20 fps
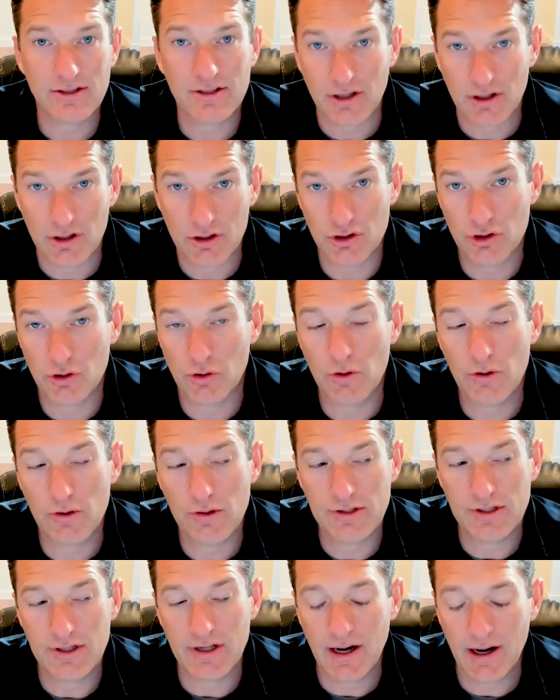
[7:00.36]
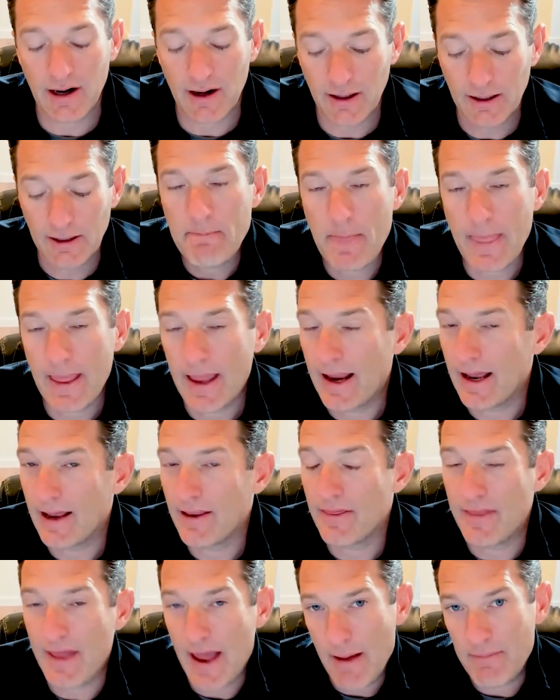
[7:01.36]
and controls there?
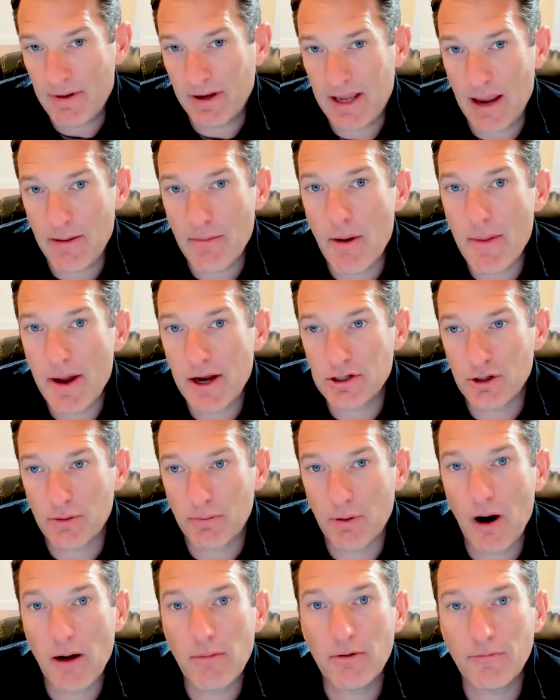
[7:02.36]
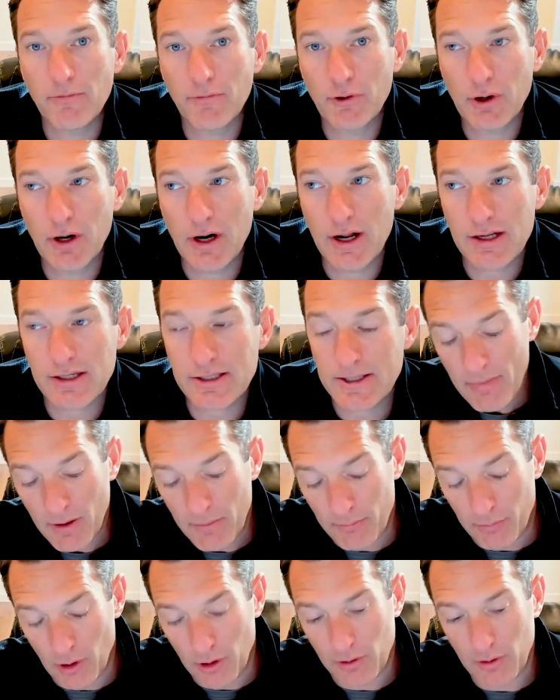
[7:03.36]
And that became a major problem for us.
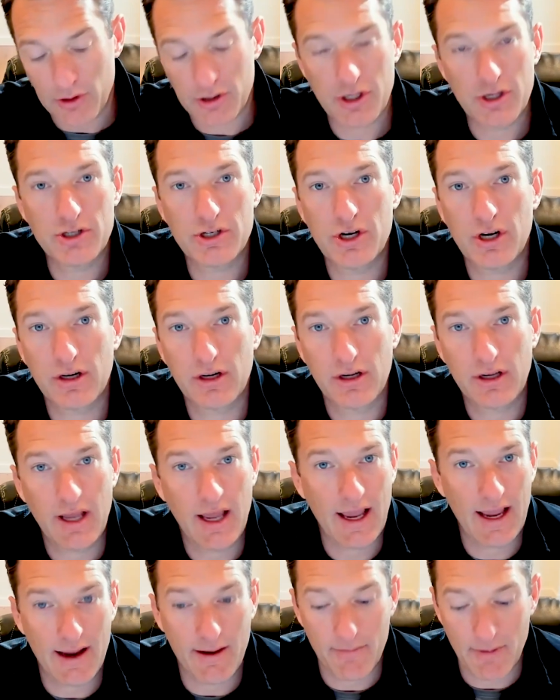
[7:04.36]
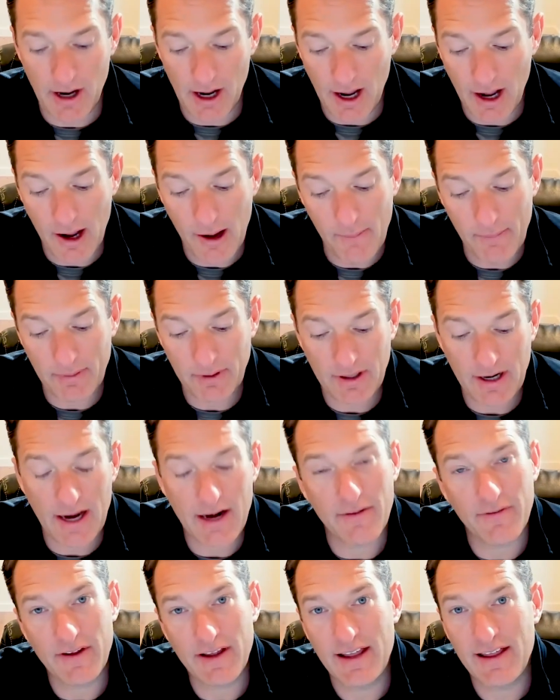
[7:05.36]
Brokerage Engine came up kind
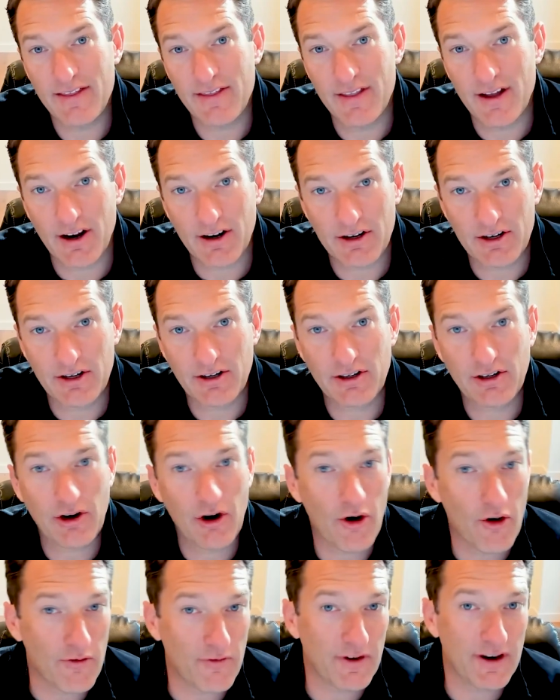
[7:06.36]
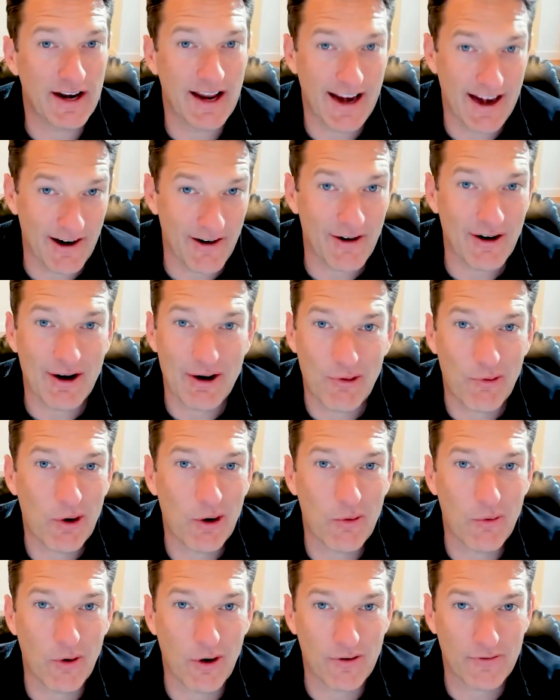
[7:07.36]
of in the COVID era where
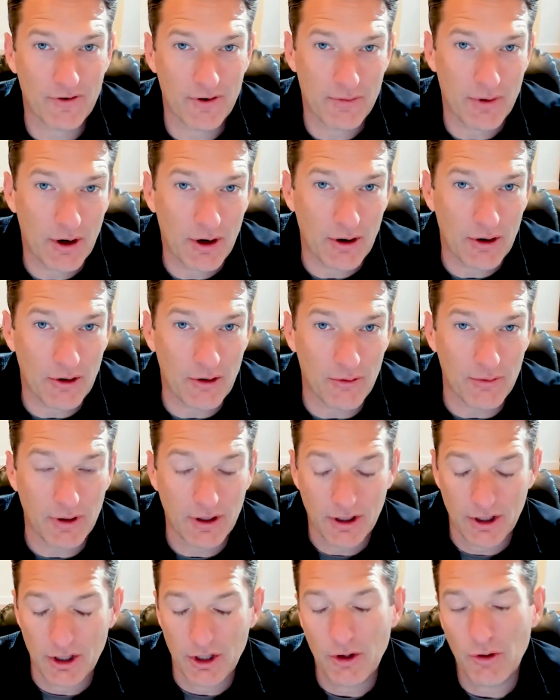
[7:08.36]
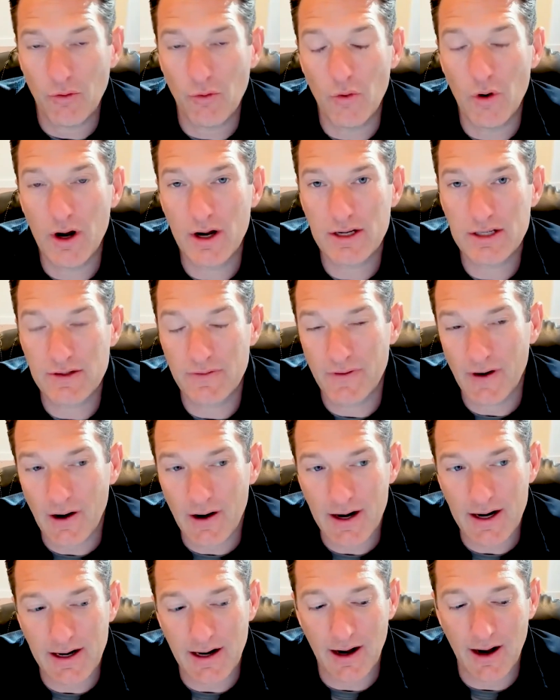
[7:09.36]
work from home was
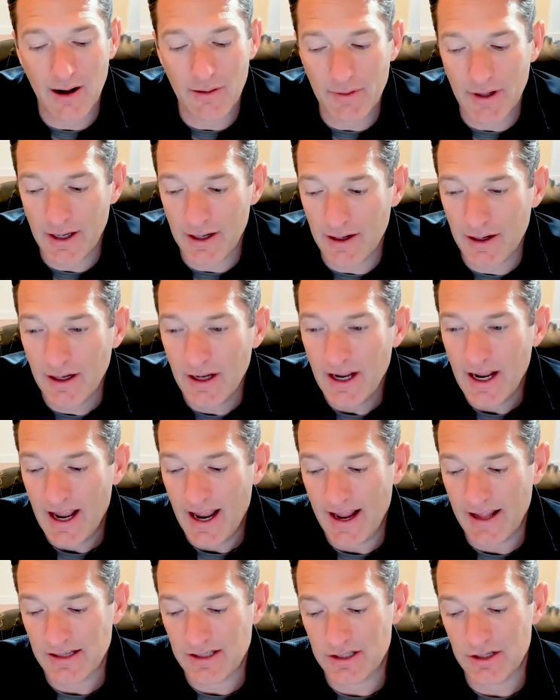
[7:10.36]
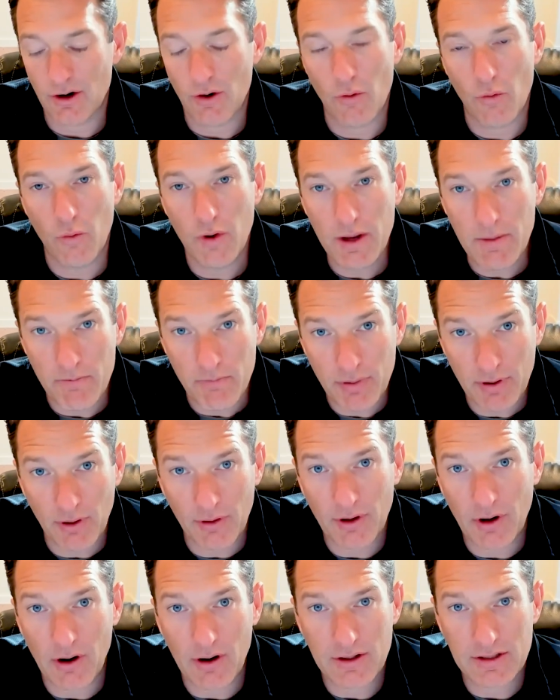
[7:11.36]
very common. And so we
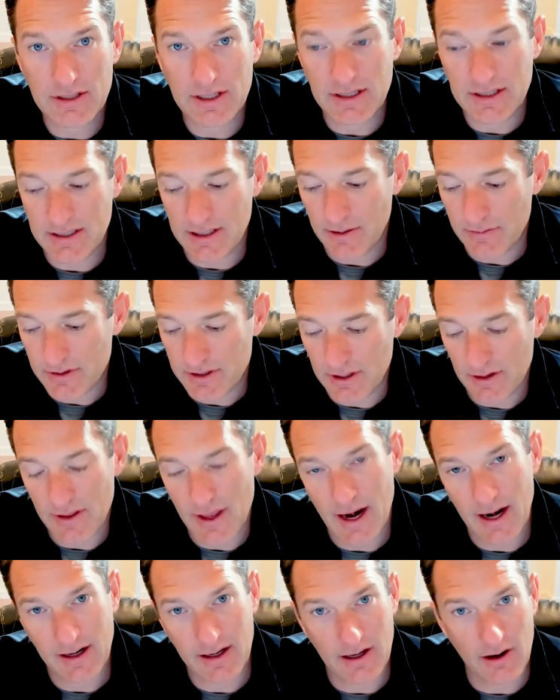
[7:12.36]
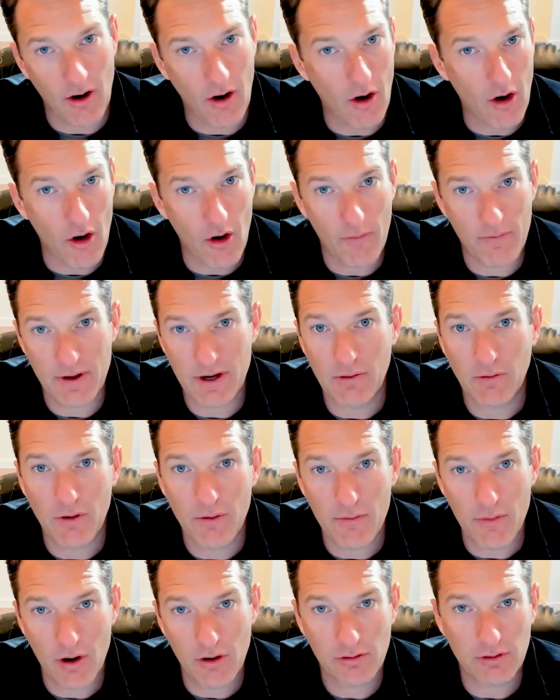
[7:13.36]
built our system so that it could all be
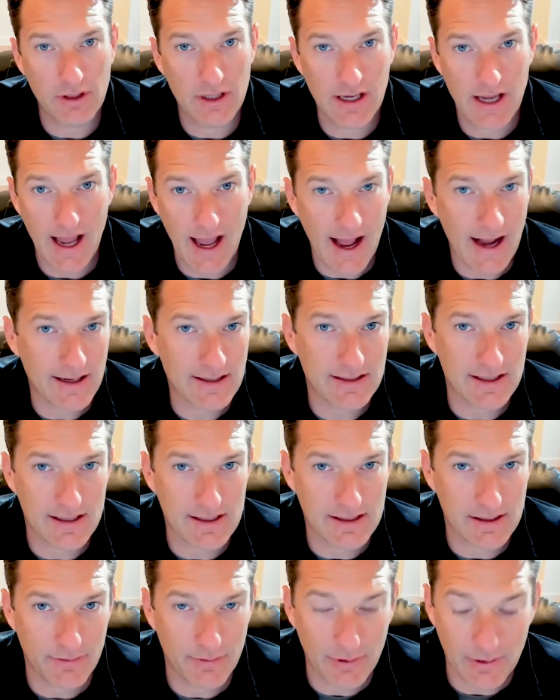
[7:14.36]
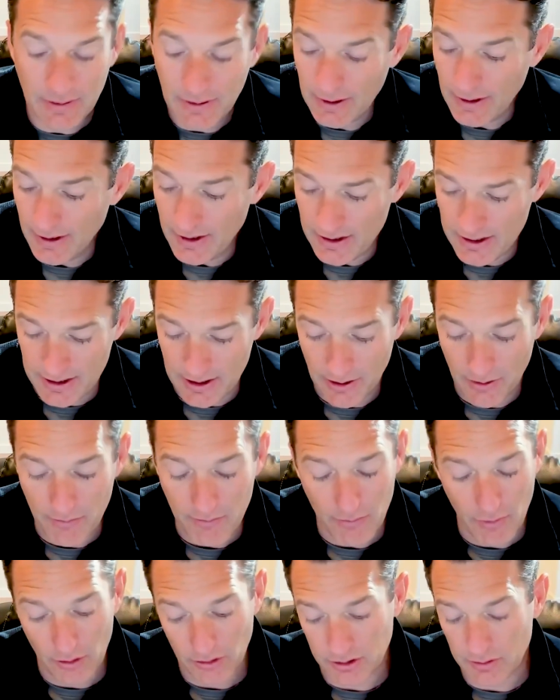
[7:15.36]
remotely accessible. So
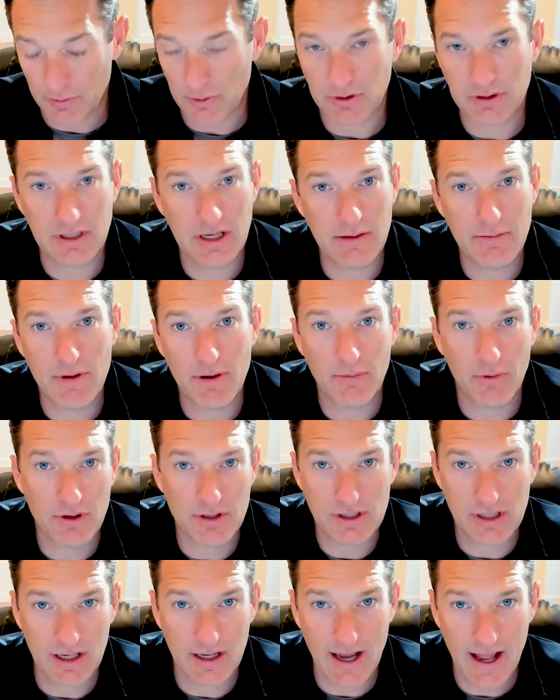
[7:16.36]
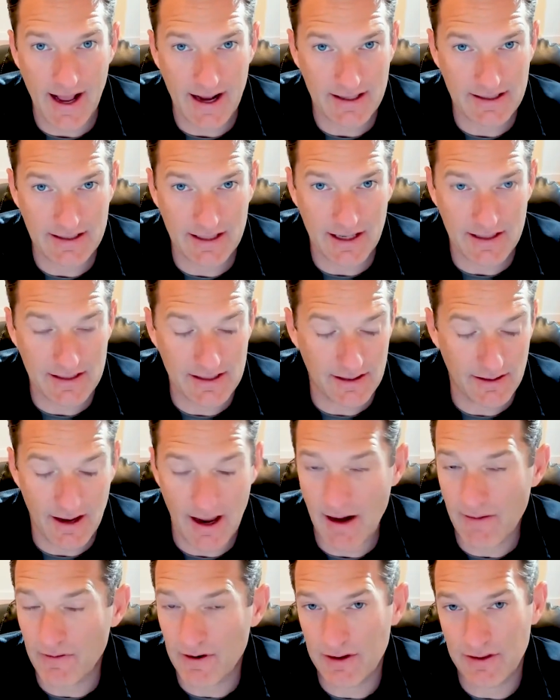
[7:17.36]
multiple team members can access
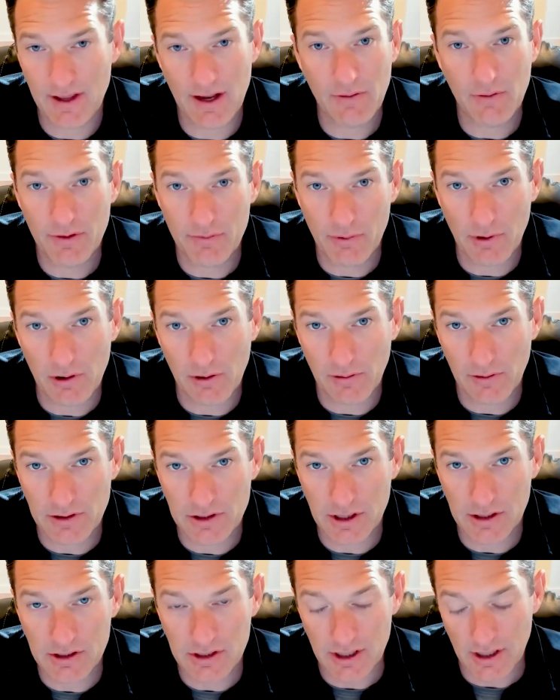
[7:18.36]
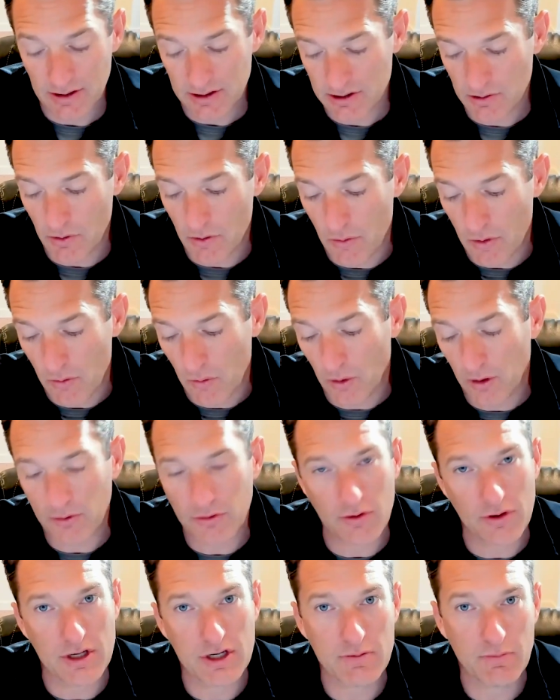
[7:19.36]
everything with Brokerage Engine. So when we work
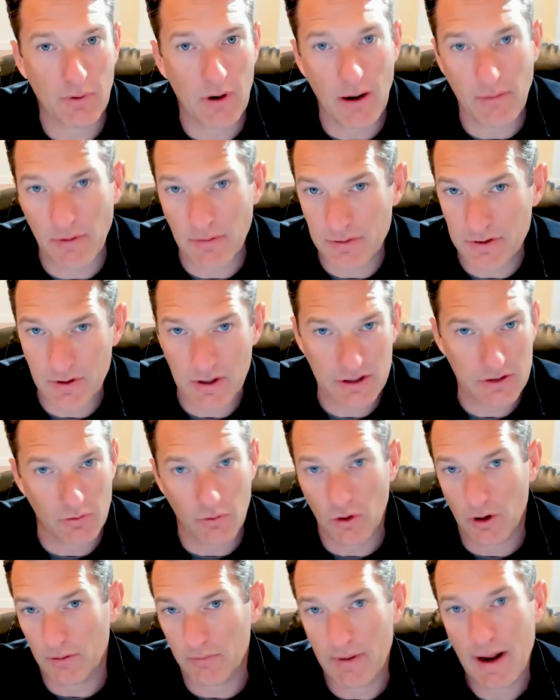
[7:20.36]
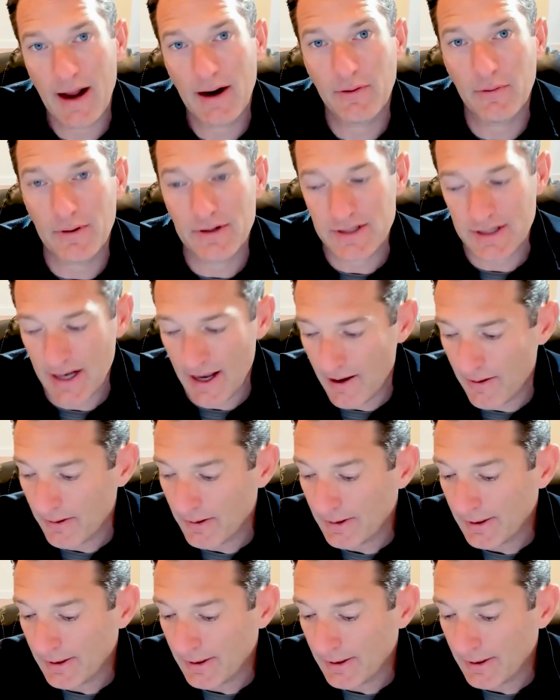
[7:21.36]
through these problems, let's work backwards now.